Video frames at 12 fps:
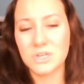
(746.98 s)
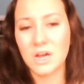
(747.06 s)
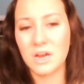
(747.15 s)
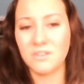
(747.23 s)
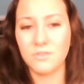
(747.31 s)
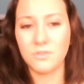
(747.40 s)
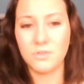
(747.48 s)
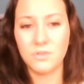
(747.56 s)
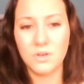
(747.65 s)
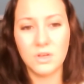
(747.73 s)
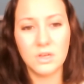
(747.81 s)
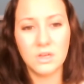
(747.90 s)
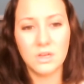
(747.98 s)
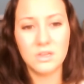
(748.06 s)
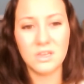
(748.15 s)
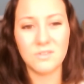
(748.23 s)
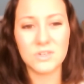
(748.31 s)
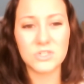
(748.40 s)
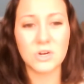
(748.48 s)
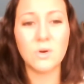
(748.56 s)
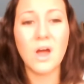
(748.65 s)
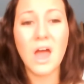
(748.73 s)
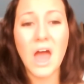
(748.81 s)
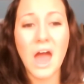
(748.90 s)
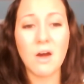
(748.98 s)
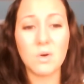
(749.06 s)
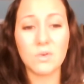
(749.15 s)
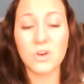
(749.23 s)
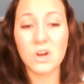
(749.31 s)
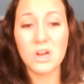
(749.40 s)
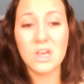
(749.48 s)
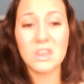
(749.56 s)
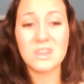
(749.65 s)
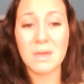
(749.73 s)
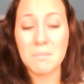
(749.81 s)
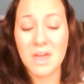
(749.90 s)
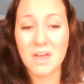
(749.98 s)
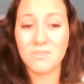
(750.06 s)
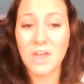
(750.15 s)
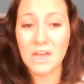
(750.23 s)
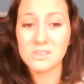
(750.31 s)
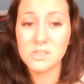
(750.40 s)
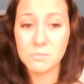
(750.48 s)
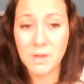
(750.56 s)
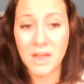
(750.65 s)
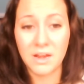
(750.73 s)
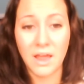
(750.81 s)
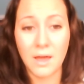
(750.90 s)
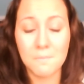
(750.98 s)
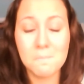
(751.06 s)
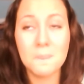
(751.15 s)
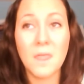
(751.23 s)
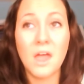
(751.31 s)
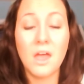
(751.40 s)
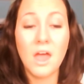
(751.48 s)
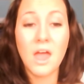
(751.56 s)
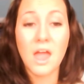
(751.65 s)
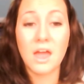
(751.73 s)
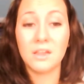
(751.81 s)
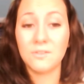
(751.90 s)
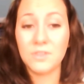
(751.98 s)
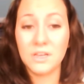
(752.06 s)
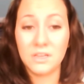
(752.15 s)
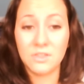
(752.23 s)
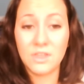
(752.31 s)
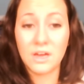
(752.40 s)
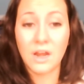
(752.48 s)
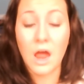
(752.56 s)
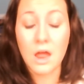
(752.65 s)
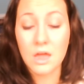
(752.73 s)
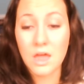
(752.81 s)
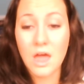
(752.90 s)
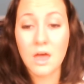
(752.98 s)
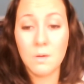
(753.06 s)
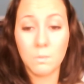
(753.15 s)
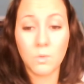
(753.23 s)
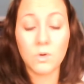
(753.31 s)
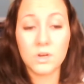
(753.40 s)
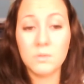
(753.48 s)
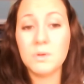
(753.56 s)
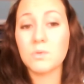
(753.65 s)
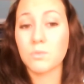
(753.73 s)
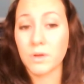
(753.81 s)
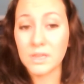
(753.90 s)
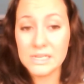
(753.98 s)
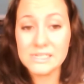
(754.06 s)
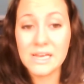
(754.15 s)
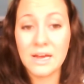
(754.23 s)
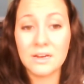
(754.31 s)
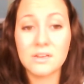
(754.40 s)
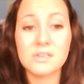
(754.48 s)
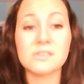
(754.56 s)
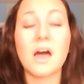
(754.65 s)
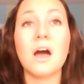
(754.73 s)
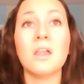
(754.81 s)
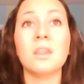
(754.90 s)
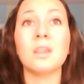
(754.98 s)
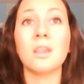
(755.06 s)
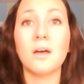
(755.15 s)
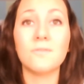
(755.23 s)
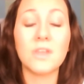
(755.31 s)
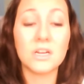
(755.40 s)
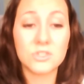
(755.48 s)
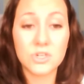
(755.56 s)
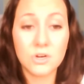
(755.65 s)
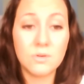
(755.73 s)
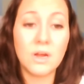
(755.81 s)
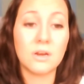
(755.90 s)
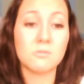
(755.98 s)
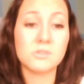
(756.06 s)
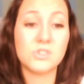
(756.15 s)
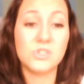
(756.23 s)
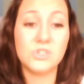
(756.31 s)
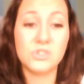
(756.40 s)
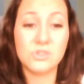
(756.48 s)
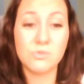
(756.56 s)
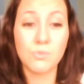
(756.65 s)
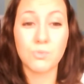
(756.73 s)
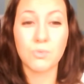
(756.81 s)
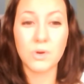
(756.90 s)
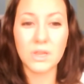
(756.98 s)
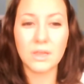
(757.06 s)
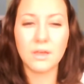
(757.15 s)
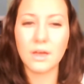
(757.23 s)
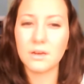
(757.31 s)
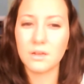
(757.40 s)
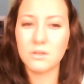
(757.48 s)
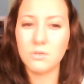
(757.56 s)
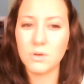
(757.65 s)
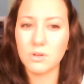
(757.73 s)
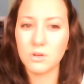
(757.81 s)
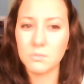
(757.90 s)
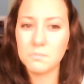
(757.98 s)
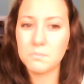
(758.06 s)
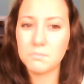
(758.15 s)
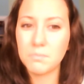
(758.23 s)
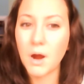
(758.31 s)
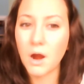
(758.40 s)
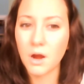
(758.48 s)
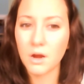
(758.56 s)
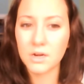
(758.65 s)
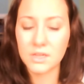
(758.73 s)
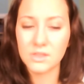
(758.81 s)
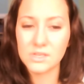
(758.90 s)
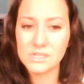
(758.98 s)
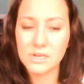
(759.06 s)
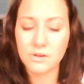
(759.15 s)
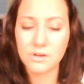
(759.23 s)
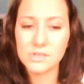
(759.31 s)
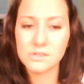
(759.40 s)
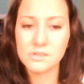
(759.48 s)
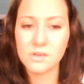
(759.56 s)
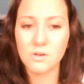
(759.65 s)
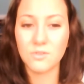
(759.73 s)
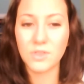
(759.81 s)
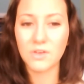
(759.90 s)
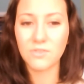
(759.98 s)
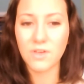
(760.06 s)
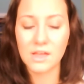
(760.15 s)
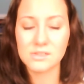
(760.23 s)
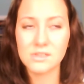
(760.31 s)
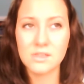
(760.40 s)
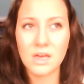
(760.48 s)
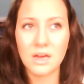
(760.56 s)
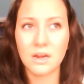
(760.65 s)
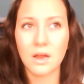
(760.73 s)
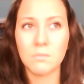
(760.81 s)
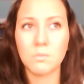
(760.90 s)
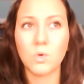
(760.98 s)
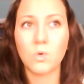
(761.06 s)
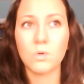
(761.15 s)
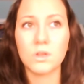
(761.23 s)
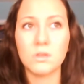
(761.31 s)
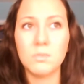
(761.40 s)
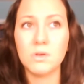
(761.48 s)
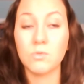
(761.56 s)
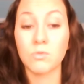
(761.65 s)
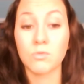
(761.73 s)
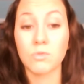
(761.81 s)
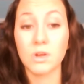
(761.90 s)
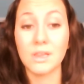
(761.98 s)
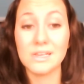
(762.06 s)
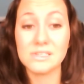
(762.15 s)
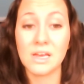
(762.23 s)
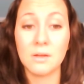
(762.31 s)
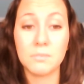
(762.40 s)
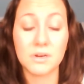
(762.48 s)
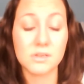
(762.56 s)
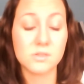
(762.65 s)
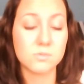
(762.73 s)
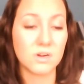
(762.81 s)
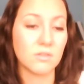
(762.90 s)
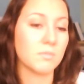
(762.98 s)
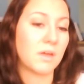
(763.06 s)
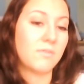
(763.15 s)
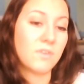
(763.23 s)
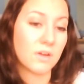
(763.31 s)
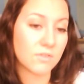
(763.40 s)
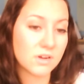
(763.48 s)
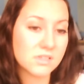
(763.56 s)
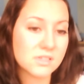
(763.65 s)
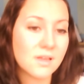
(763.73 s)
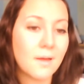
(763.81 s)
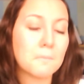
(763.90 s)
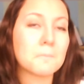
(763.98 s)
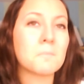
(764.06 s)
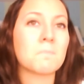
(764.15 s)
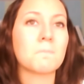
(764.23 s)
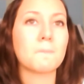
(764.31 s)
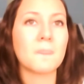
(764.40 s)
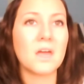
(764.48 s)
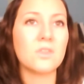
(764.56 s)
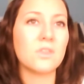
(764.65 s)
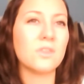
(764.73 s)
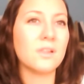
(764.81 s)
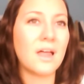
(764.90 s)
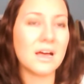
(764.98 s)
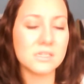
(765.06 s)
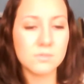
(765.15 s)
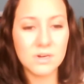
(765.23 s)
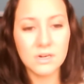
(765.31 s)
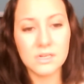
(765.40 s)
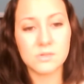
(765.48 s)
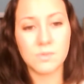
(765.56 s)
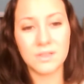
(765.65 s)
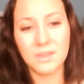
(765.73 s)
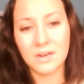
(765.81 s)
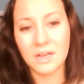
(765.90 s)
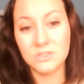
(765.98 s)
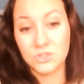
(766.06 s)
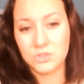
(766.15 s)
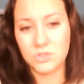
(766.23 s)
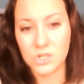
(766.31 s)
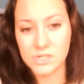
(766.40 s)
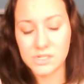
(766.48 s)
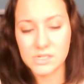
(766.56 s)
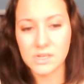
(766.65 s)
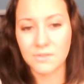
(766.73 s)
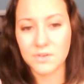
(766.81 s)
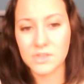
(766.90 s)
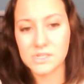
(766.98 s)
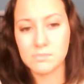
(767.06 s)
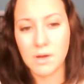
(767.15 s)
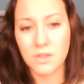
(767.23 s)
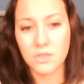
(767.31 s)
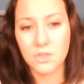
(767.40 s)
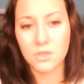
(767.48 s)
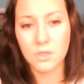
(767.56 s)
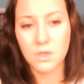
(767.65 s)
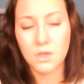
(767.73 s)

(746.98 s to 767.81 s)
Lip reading: kind of TV show. However, they may have canceled Pan Am, and if they did that, I am going to be really sad because I love that show and it was really getting to a good part in the series. So if they've canceled that, I'm going to be really sad, but it's one of my favorites. And then the last one is one that I just discovered this month,